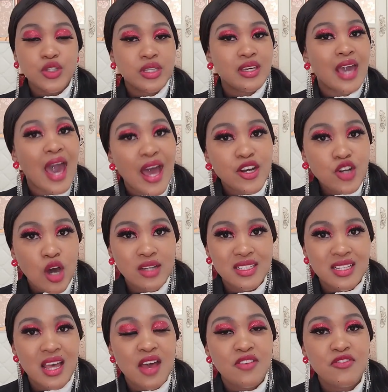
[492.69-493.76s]
You
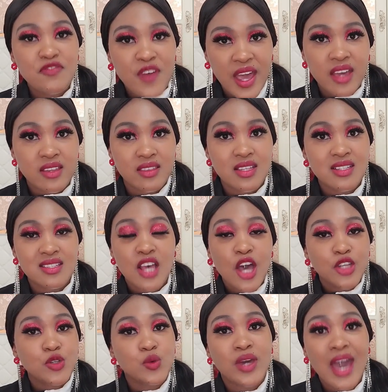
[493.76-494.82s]
cannot fake
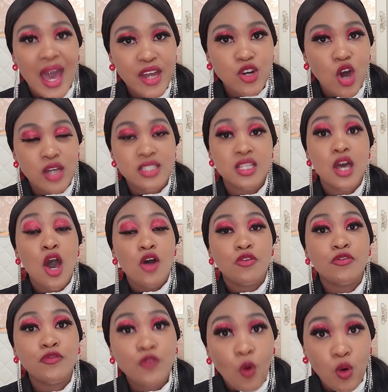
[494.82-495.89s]
this. You cannot
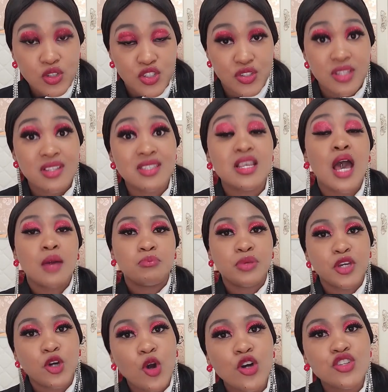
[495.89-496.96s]
forge this
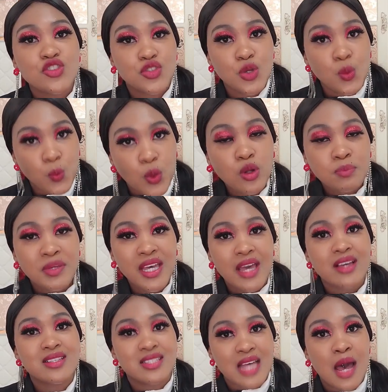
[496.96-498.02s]
because you will
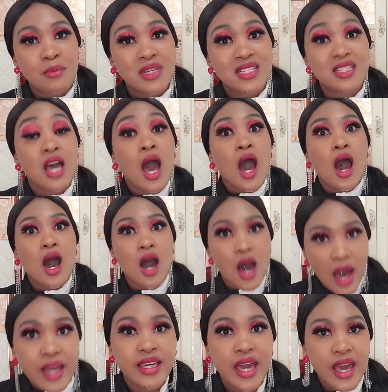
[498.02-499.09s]
be examined
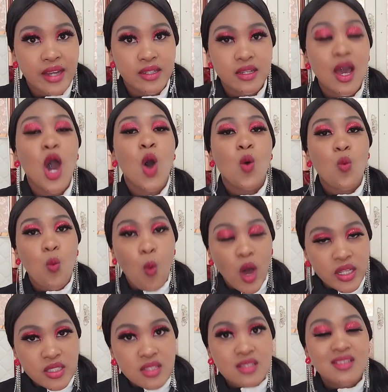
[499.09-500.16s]
again
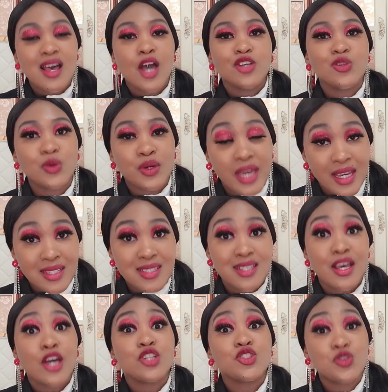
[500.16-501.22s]
once you
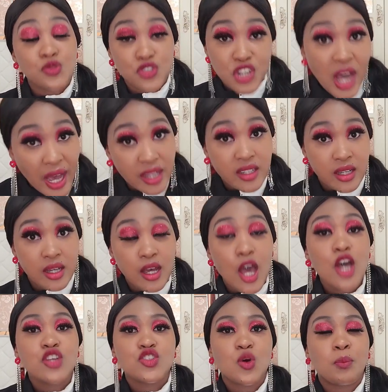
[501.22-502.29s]
get to
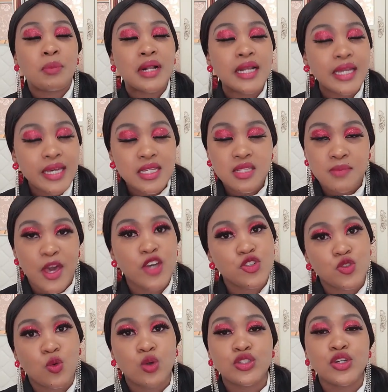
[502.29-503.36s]
China. So please
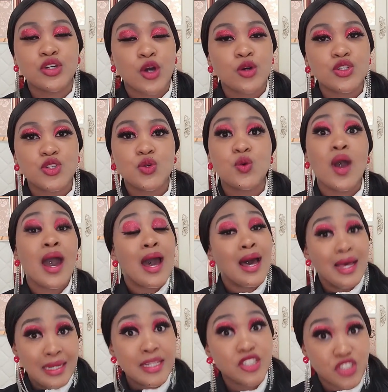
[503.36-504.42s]
make sure you go to
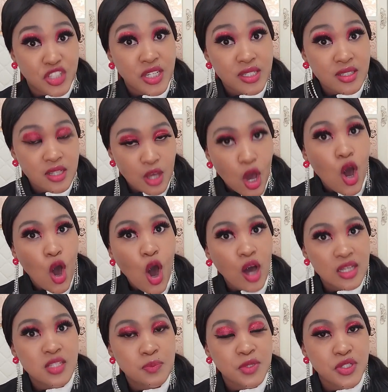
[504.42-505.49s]
a legit
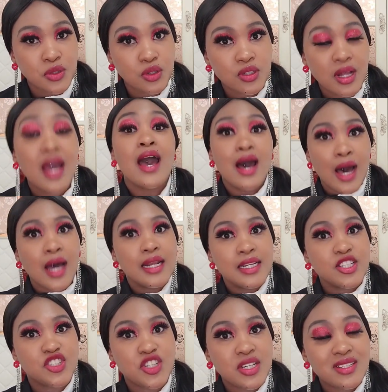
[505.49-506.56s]
hospital,
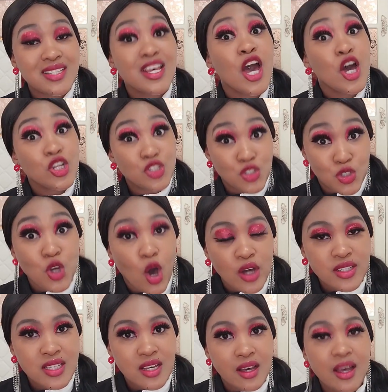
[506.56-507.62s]
a legit
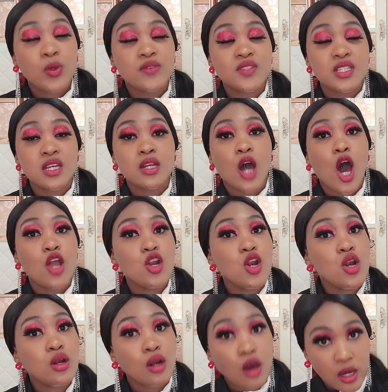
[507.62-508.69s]
doctor. We've seen a
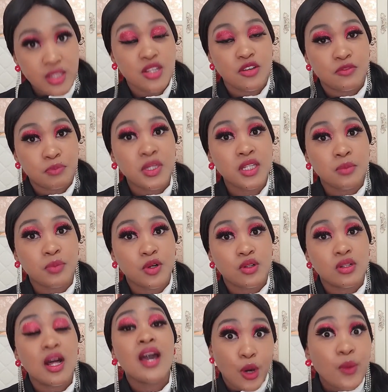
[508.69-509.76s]
lot of
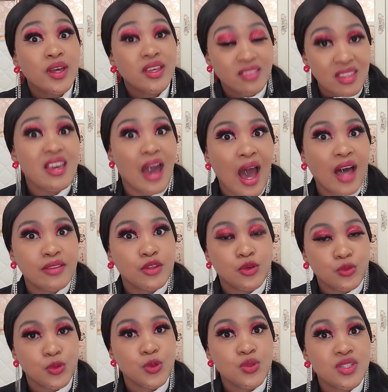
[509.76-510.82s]
people going the
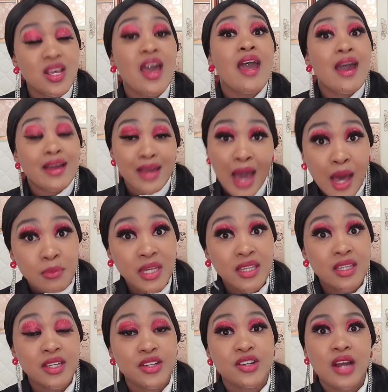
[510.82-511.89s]
other route,
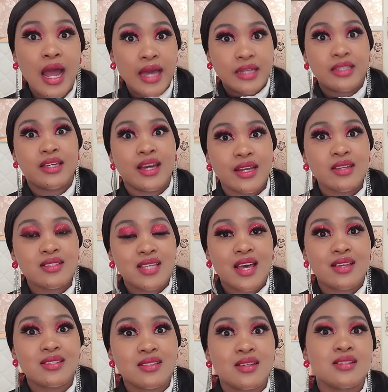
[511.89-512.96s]
coming here, getting
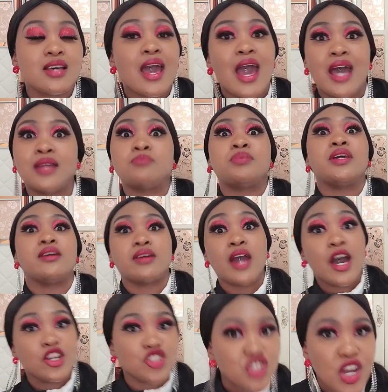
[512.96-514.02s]
tested and
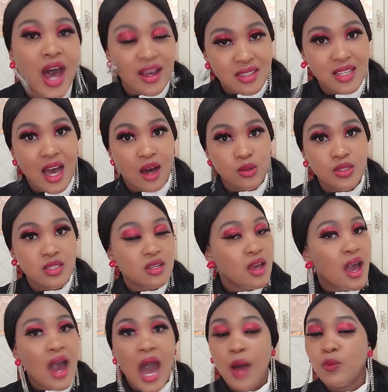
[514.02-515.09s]
being chucked out.
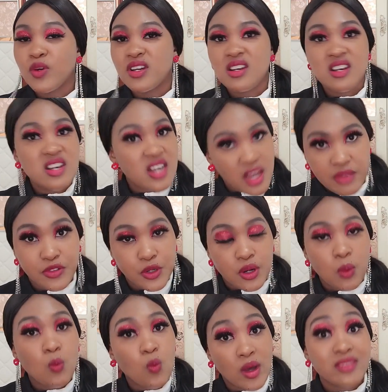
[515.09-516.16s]
I would
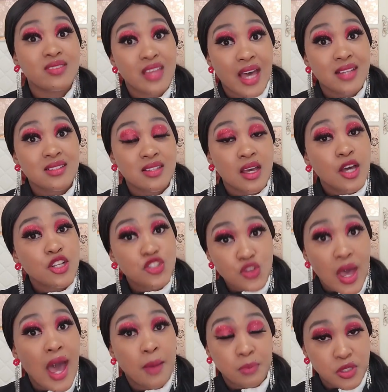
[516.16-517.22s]
never want that
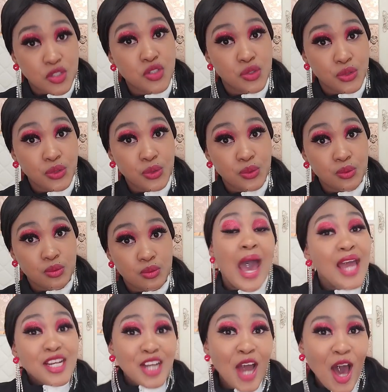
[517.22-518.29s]
to happen to you.
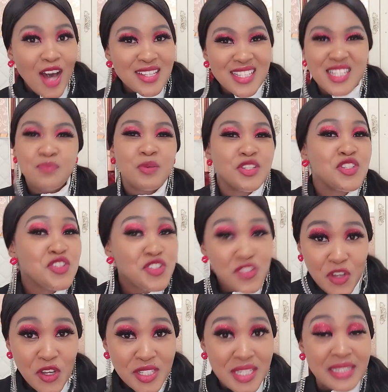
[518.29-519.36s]
And last, but
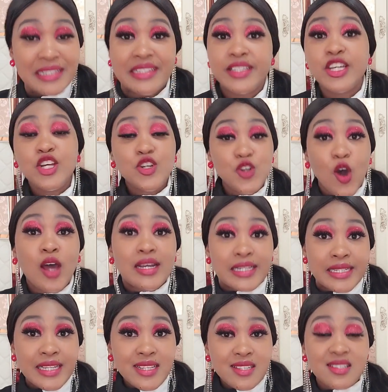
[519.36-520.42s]
certainly
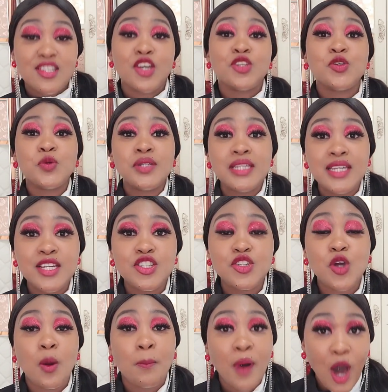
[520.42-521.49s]
not least, you
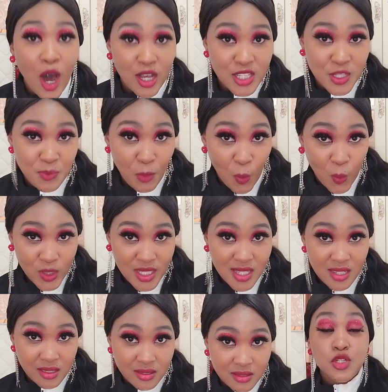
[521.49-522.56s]
need your
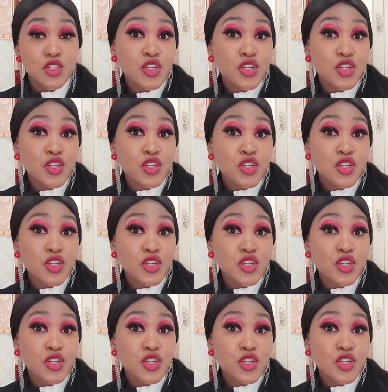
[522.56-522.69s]
passport.